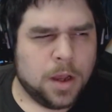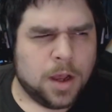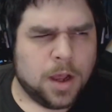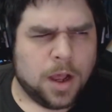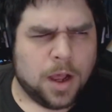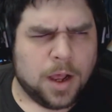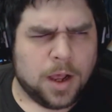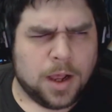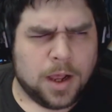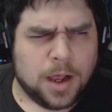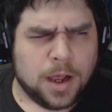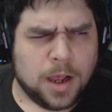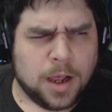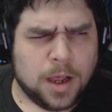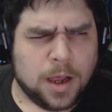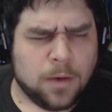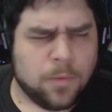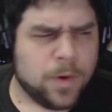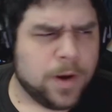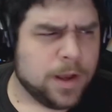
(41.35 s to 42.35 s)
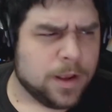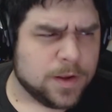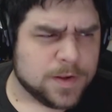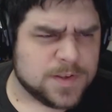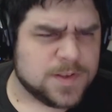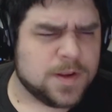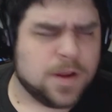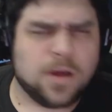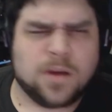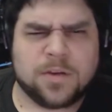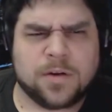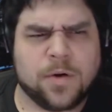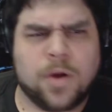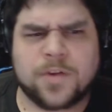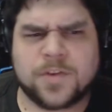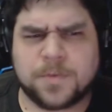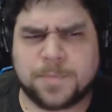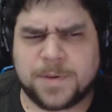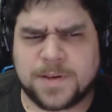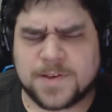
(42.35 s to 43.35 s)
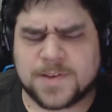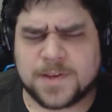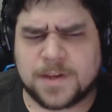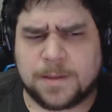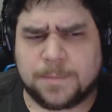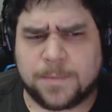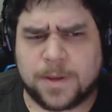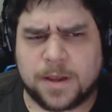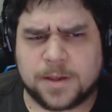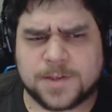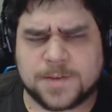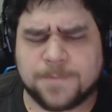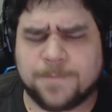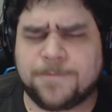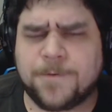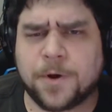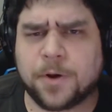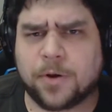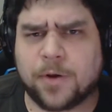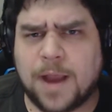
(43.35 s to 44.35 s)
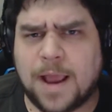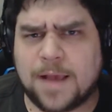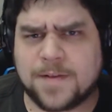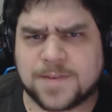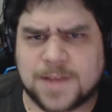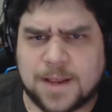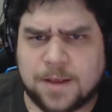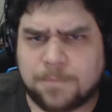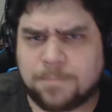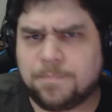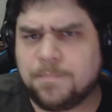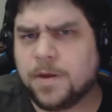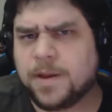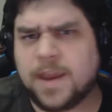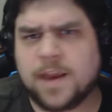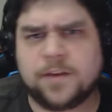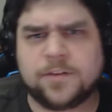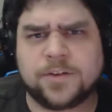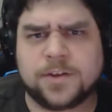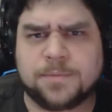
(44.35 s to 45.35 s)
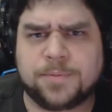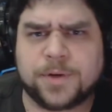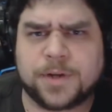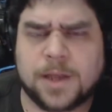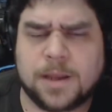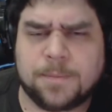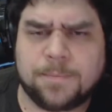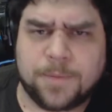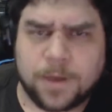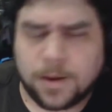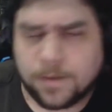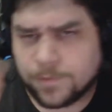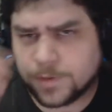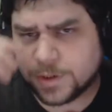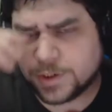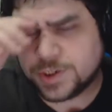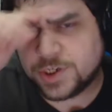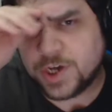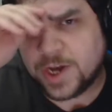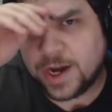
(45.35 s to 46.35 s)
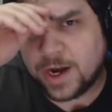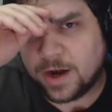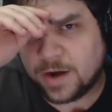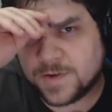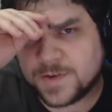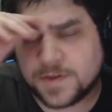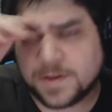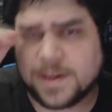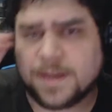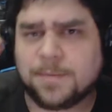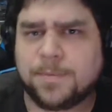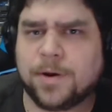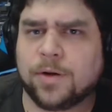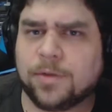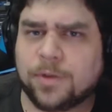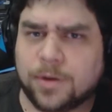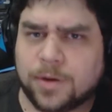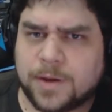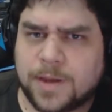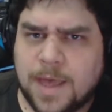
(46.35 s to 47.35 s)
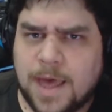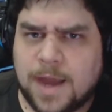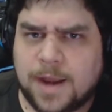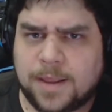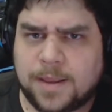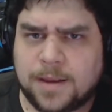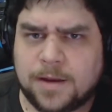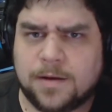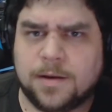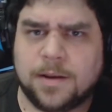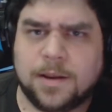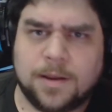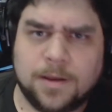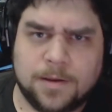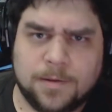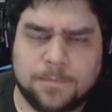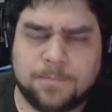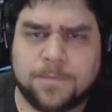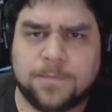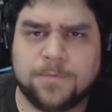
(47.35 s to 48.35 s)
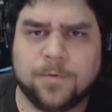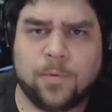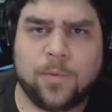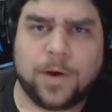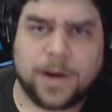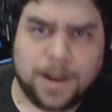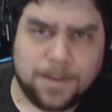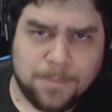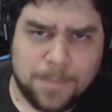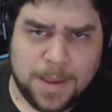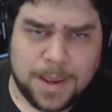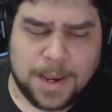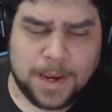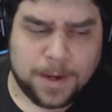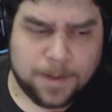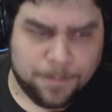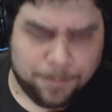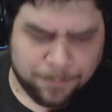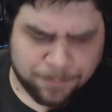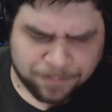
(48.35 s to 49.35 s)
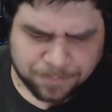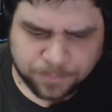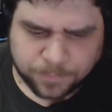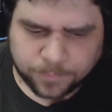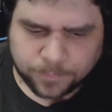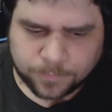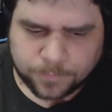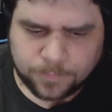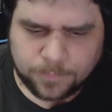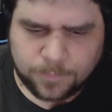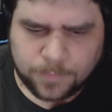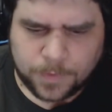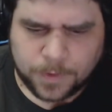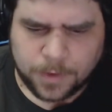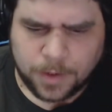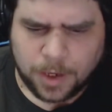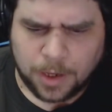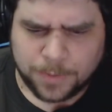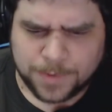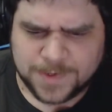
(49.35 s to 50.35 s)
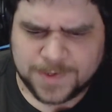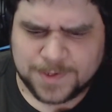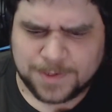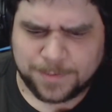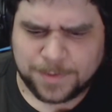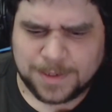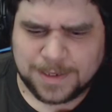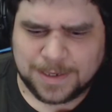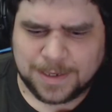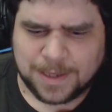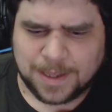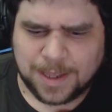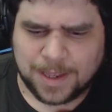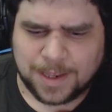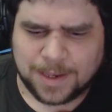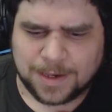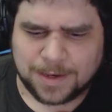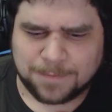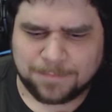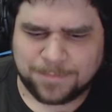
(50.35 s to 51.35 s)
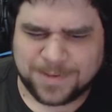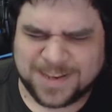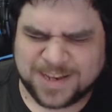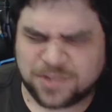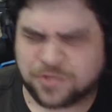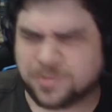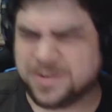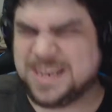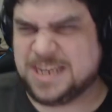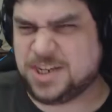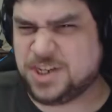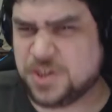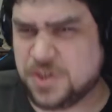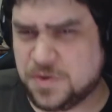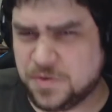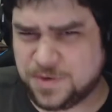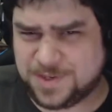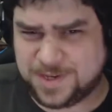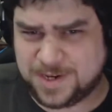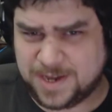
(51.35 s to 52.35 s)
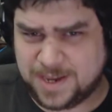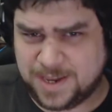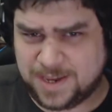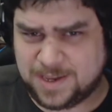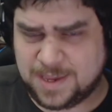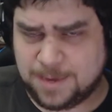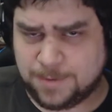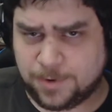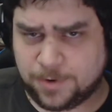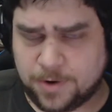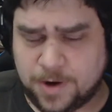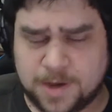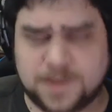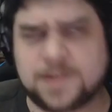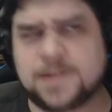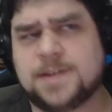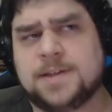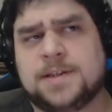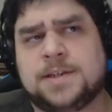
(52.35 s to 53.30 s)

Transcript: What else? Oh, there'll also be some photographs I'll occasionally put up of the chair so you can get a better look at it, the one I made, along with some of the potential issues that I came across.